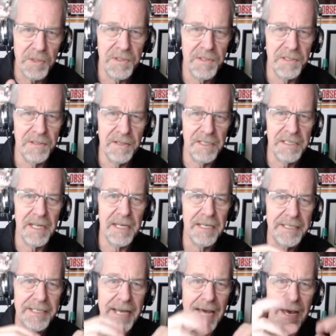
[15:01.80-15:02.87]
It's like a
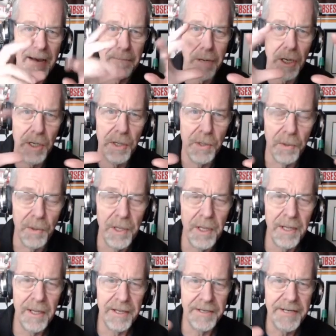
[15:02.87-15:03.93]
tableau.
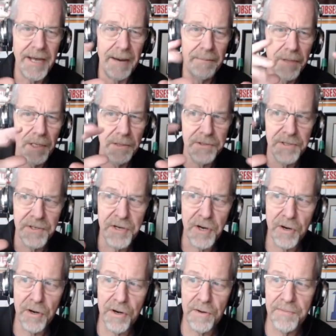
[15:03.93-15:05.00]
The tableau is a
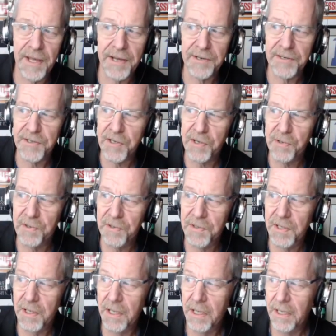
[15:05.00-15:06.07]
term that is used
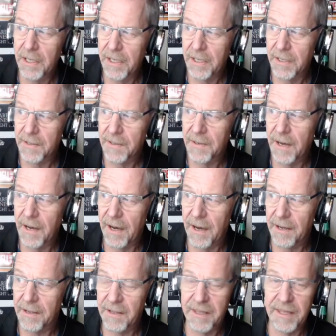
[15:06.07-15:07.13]
in
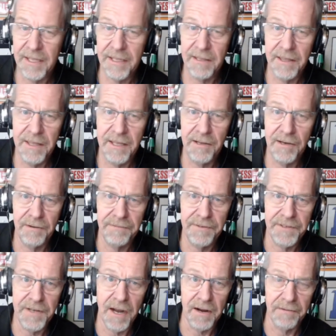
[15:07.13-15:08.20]
theater
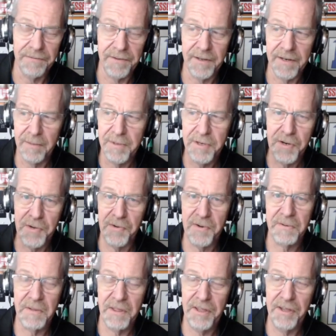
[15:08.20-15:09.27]
photography, and I've been doing
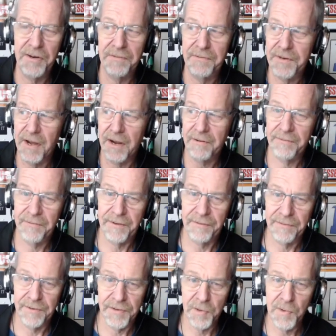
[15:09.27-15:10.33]
theater photography
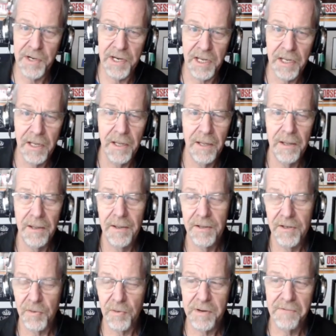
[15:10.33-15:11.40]
for
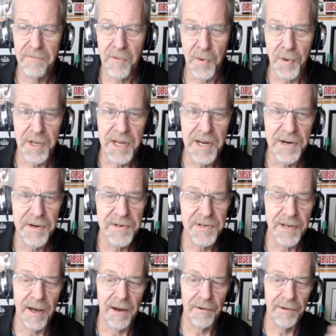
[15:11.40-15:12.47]
24 years
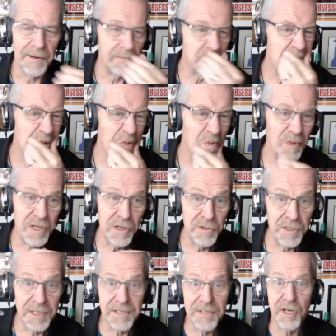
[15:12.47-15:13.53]
now, and we use
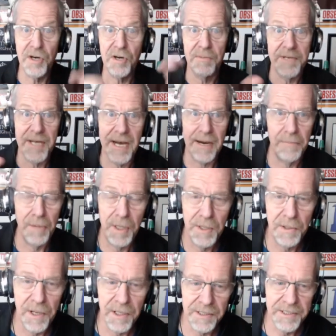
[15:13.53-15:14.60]
this term tableau
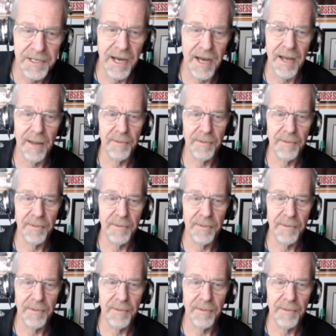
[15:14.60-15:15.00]
all the time.